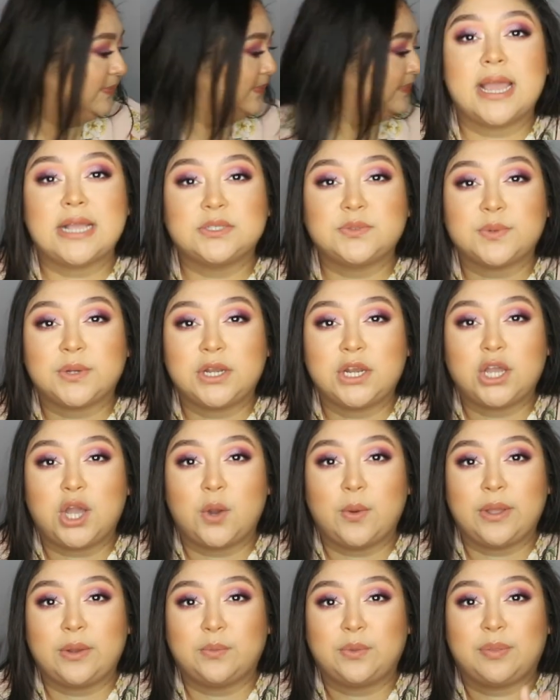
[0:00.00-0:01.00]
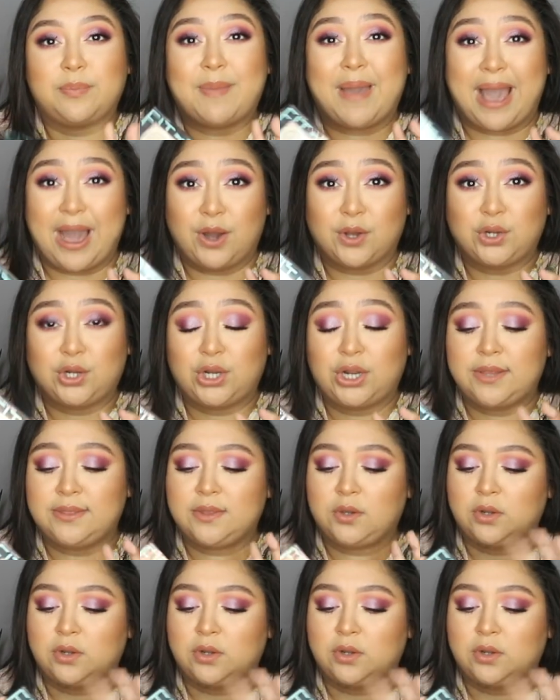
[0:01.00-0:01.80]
Next we're gonna go in with powder, and the